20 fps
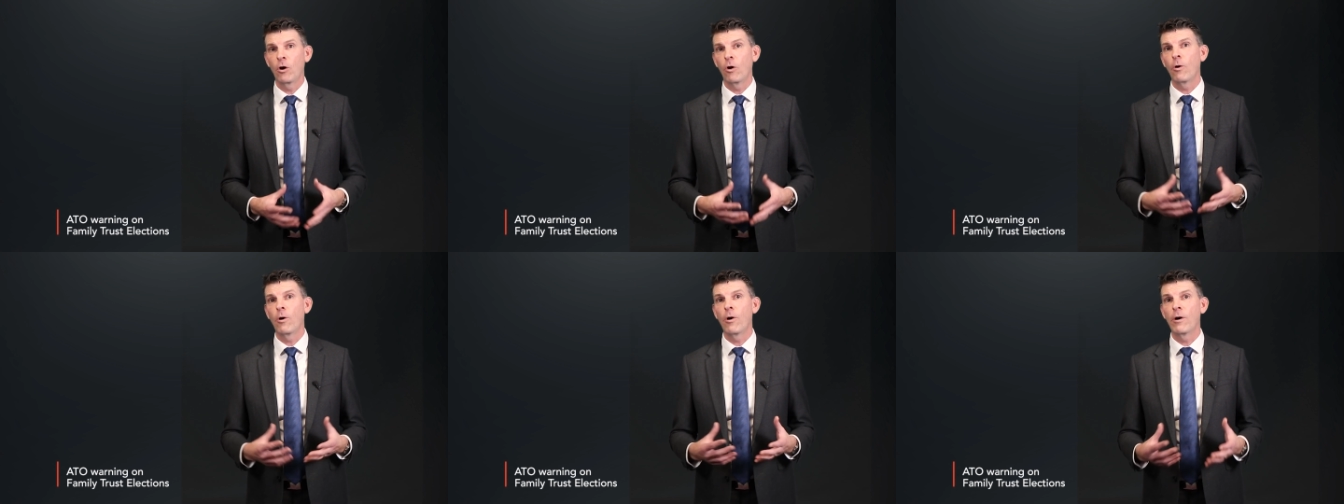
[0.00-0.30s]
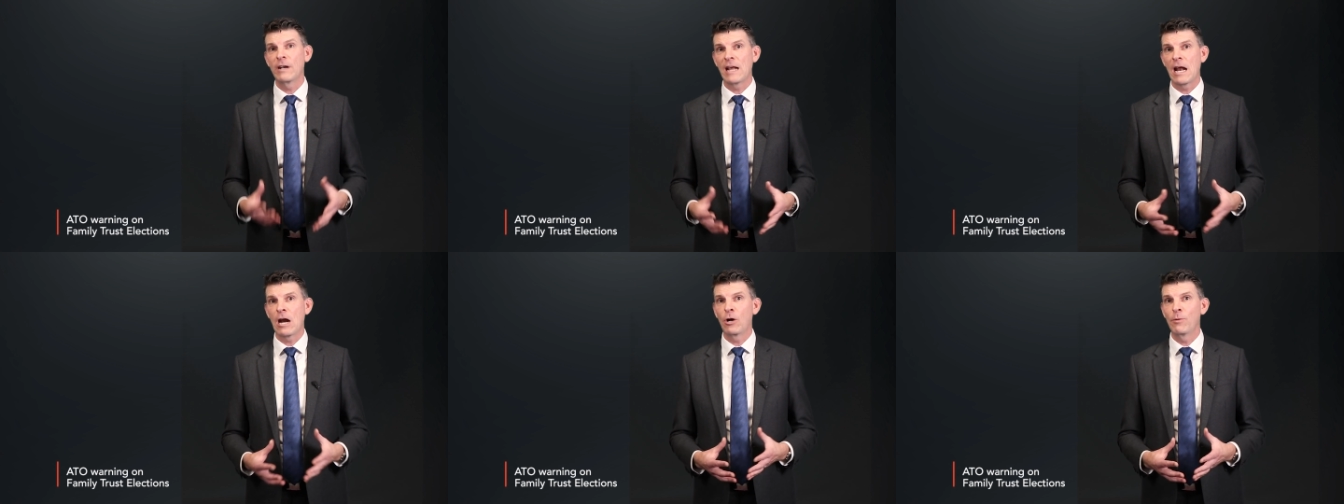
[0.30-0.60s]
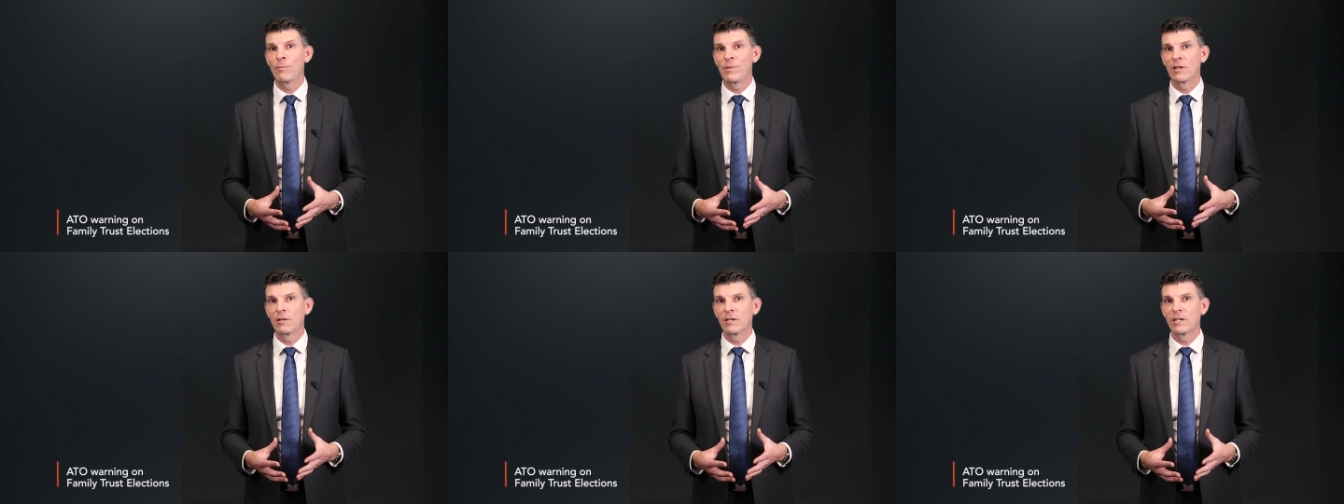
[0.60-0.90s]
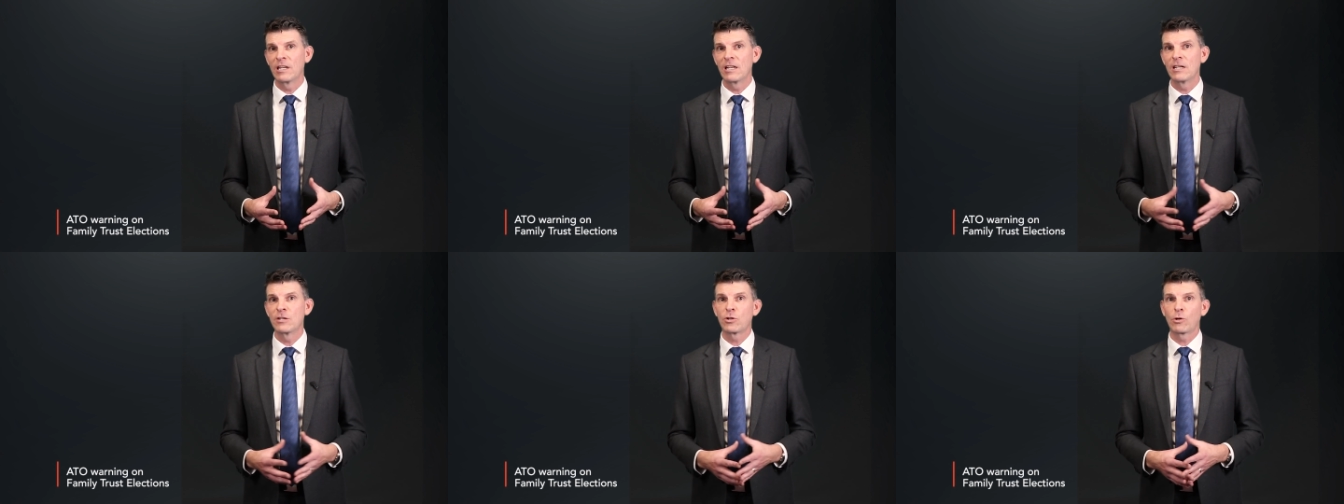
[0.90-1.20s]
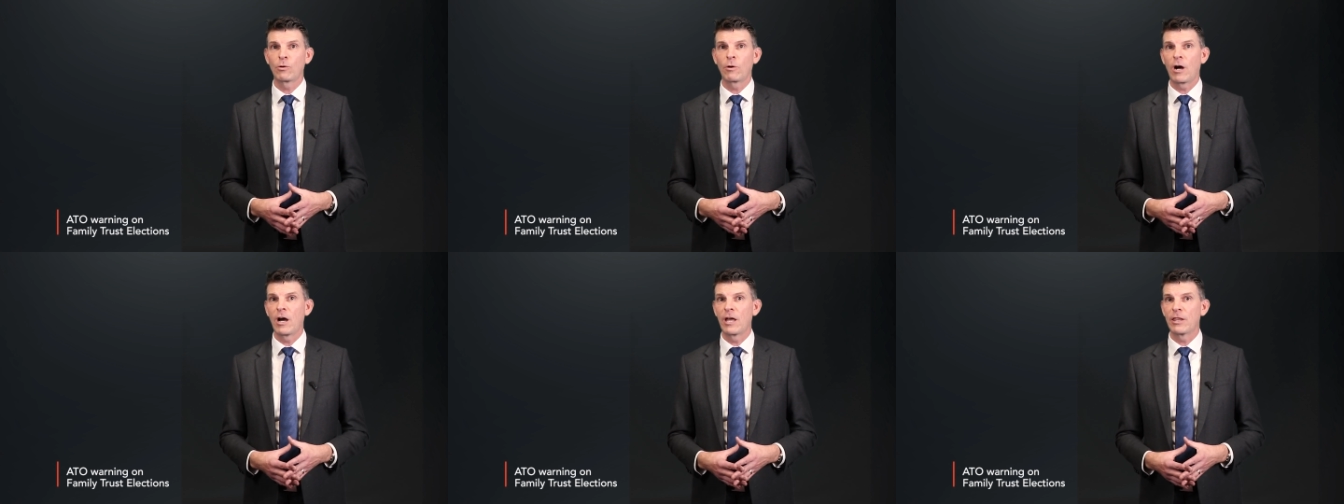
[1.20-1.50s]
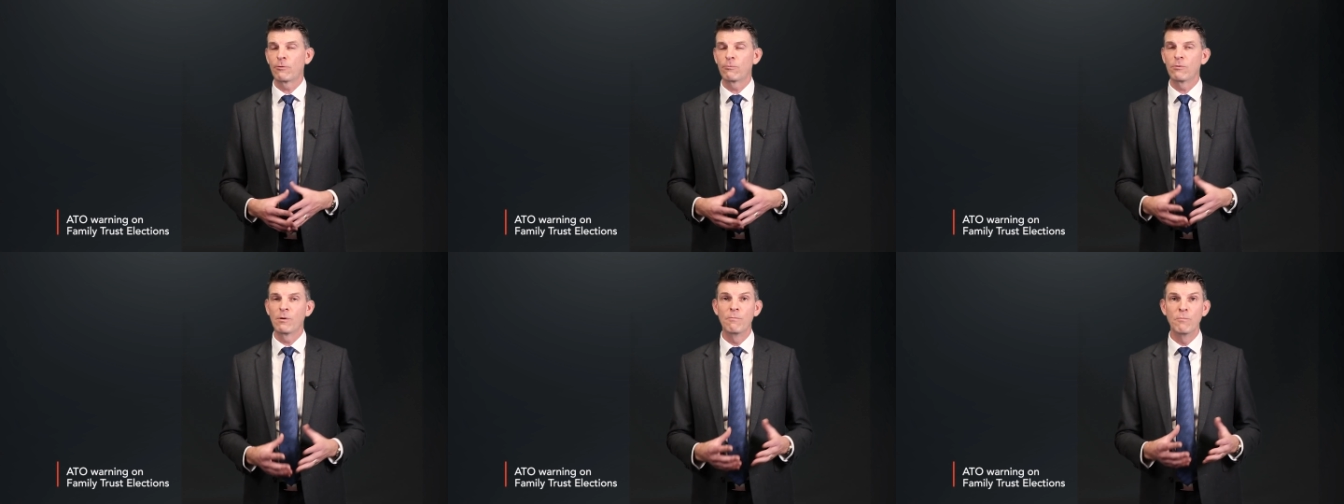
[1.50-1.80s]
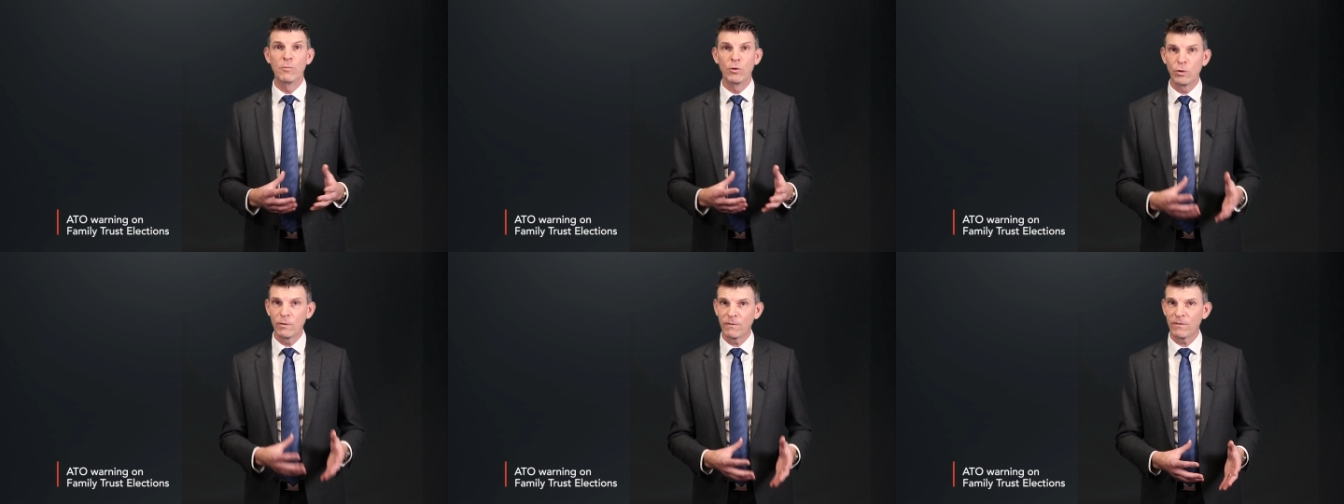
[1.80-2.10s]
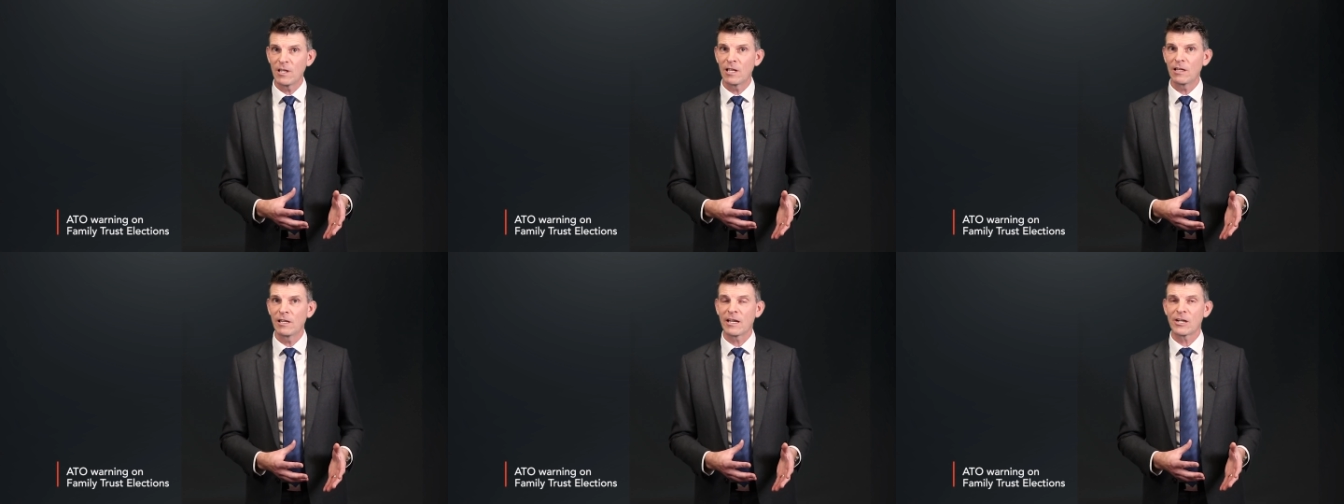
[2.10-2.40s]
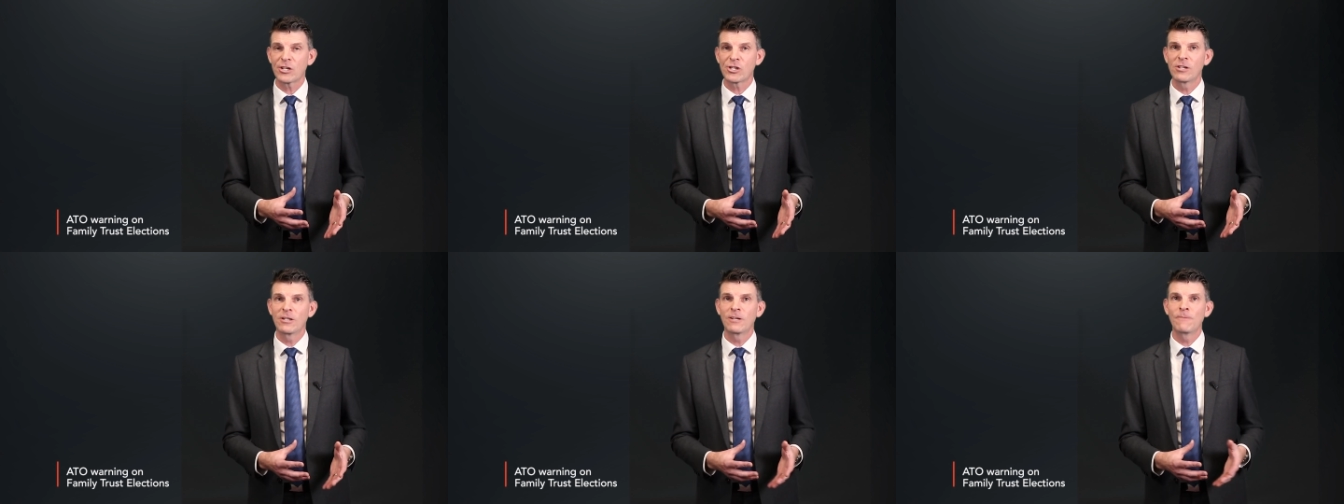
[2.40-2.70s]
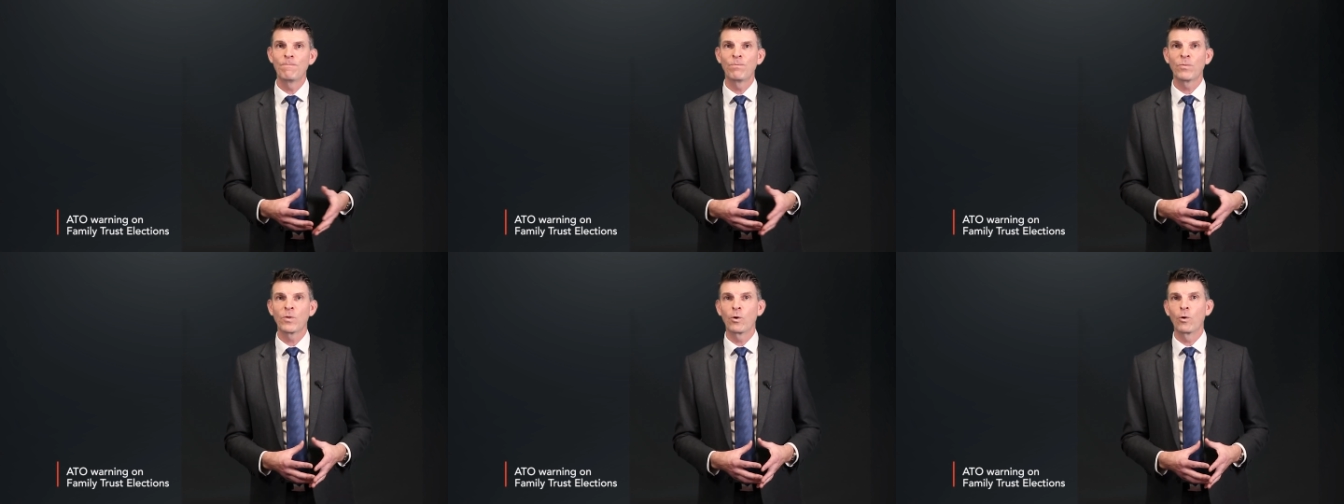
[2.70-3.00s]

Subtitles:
on our ability to either remove the election